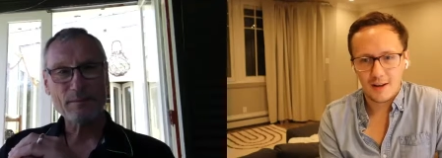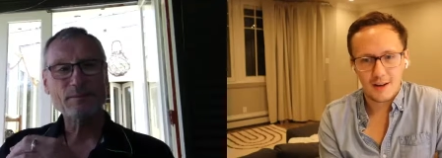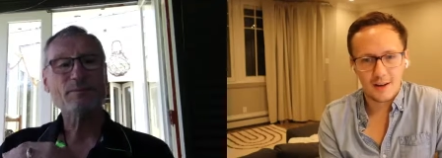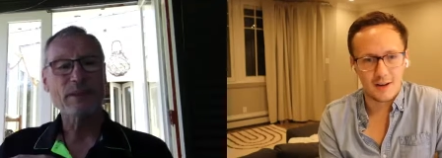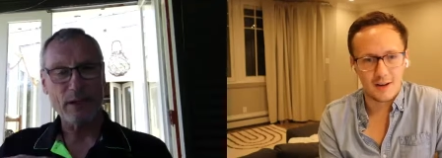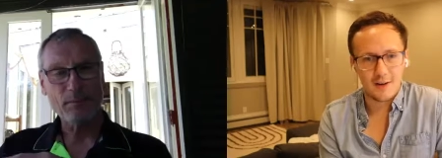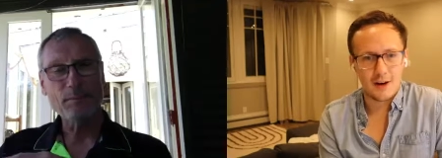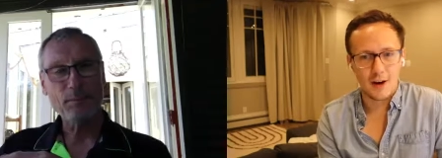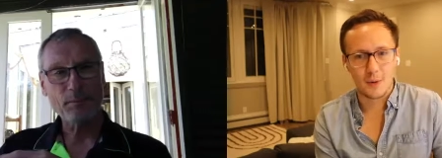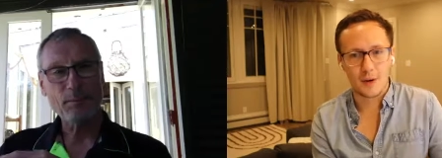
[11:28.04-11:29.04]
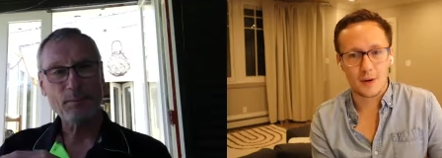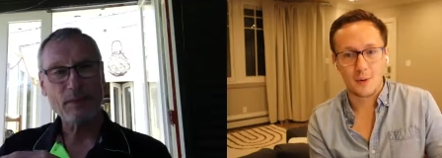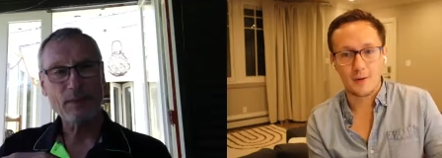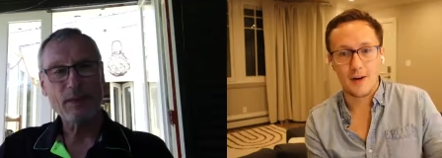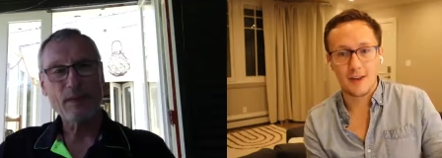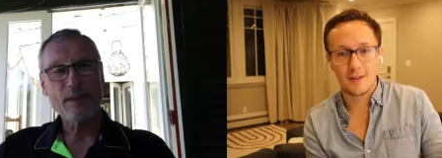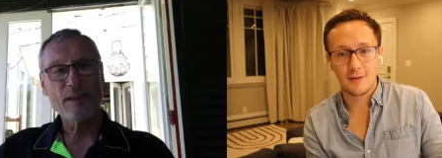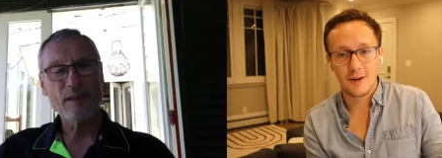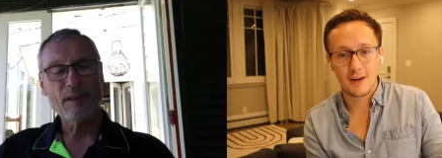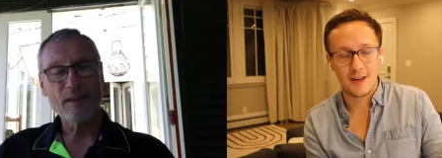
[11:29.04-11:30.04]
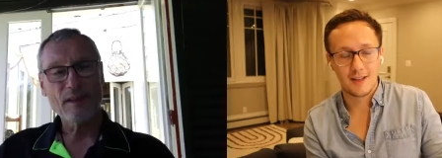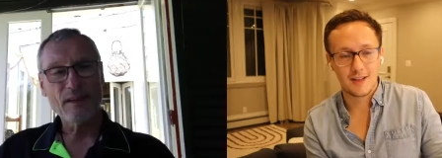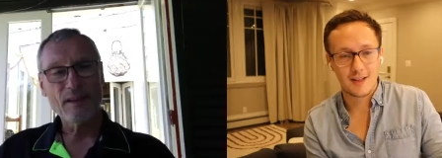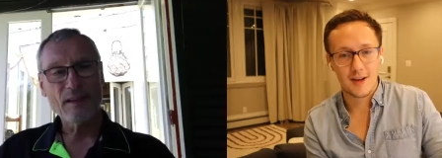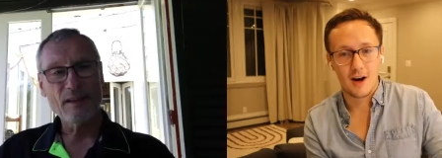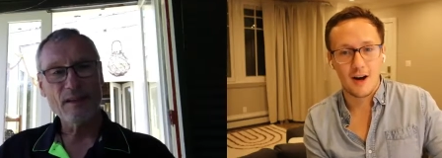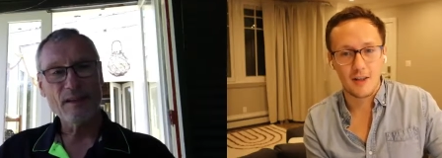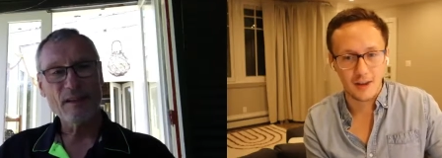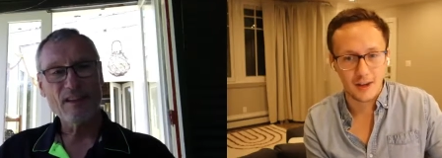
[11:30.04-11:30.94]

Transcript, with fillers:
Speaker 1: you know, I work with other freelancers on the